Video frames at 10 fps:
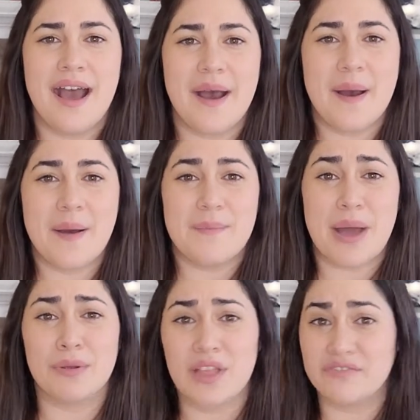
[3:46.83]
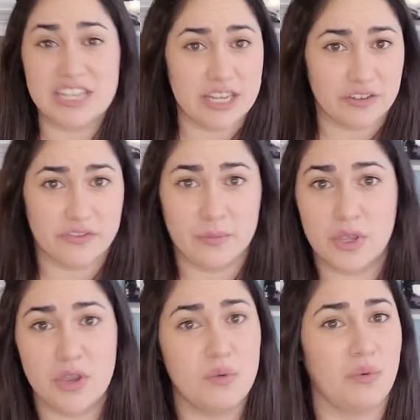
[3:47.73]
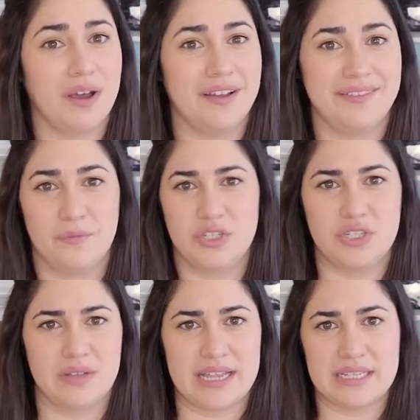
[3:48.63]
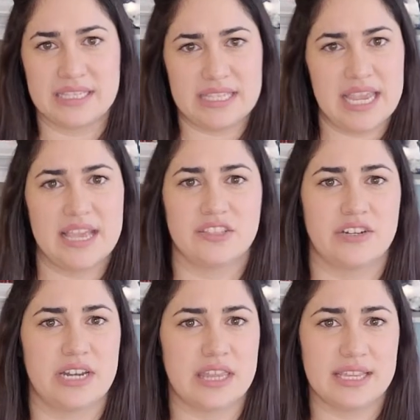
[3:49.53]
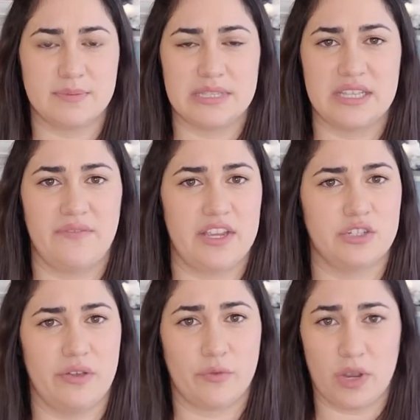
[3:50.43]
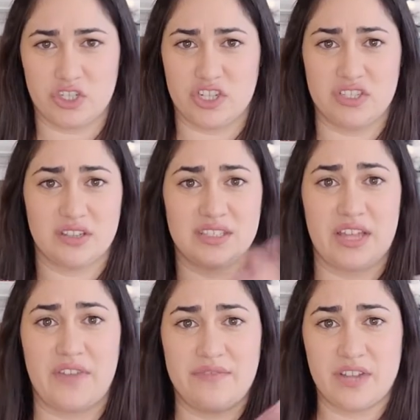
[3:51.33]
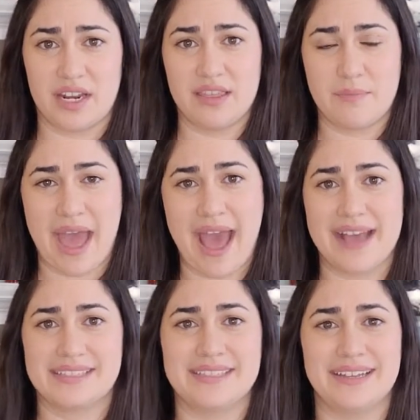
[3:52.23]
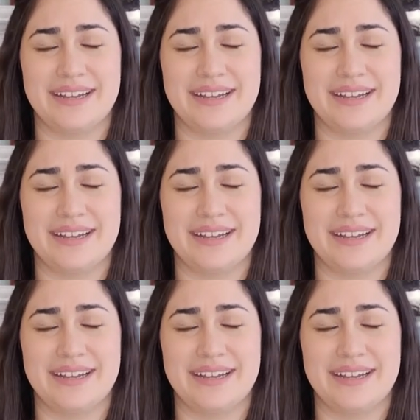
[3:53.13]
I would love to hear from you. What would you like to see? Is there anything specific? Do you have questions on stuff I've done in the past?